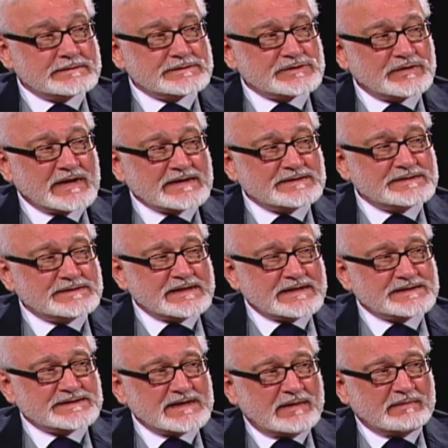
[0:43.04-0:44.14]
so
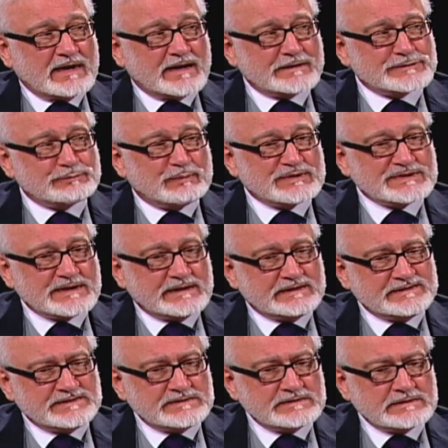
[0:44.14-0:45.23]
that's not my
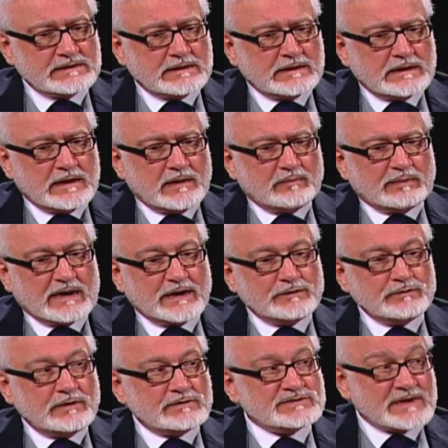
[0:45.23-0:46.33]
expertise, but I
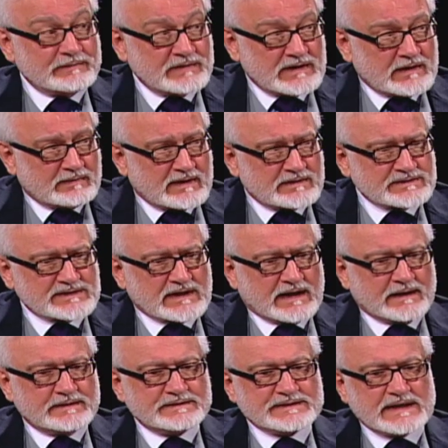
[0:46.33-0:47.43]
do know something about
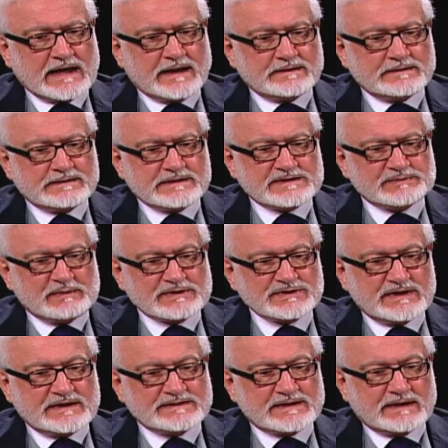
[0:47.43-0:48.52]
science, and
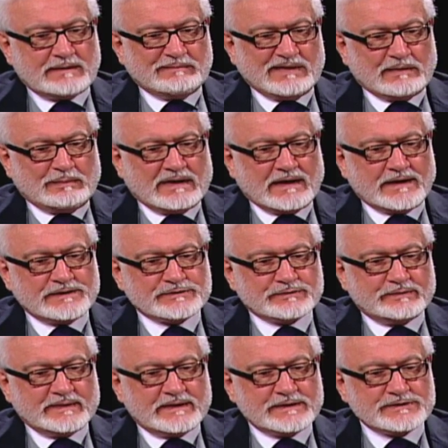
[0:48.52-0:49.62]
especially as it can be applied to
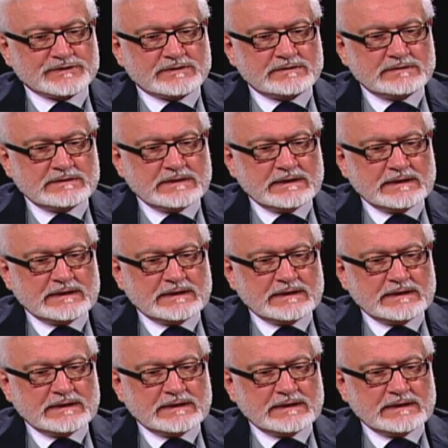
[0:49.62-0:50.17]
religion.